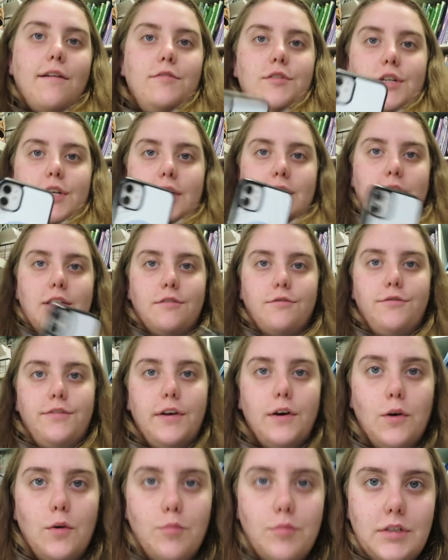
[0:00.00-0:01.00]
just
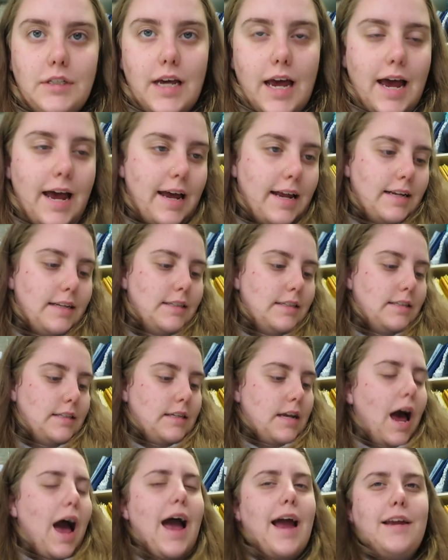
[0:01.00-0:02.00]
filmed,
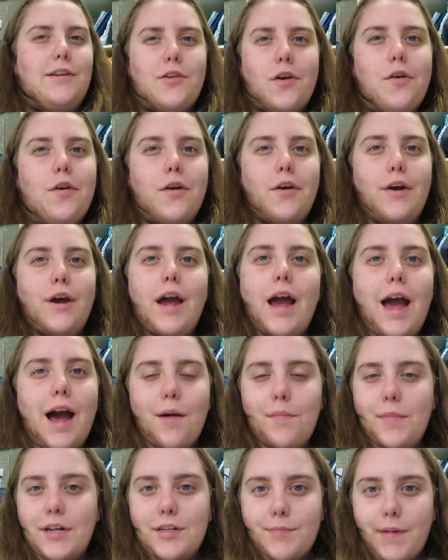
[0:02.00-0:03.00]
and I don't know
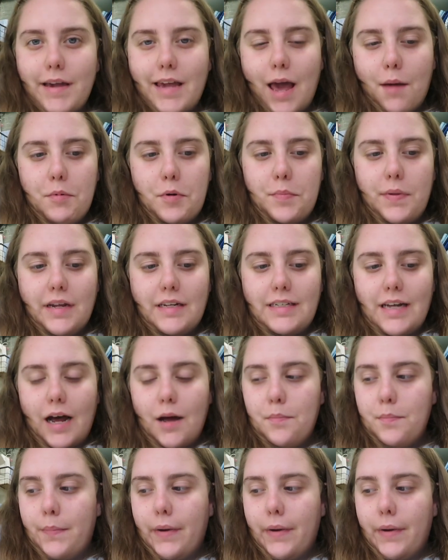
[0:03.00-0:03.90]
how much my camera picked up,